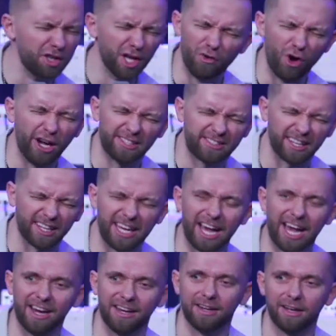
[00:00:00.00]
the voice
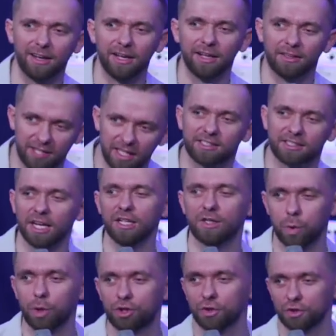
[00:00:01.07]
again, this is
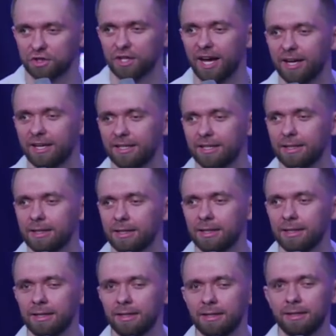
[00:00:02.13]
what you say.
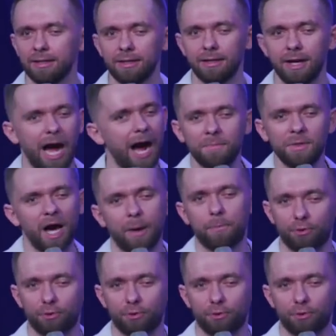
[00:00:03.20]
I'm not a